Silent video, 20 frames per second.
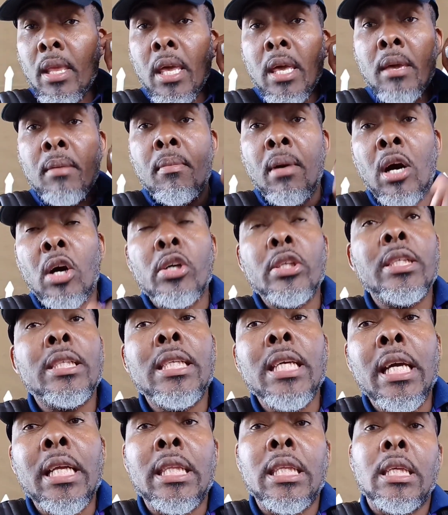They a go
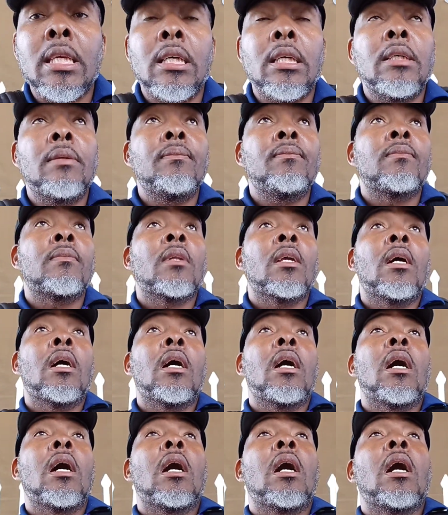set
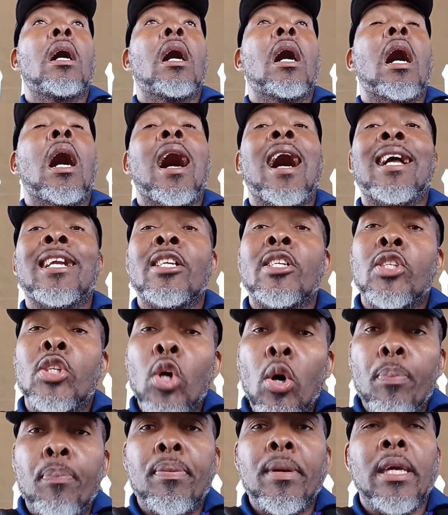a
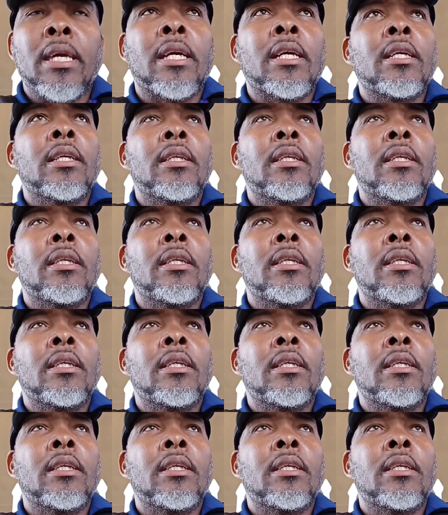duppy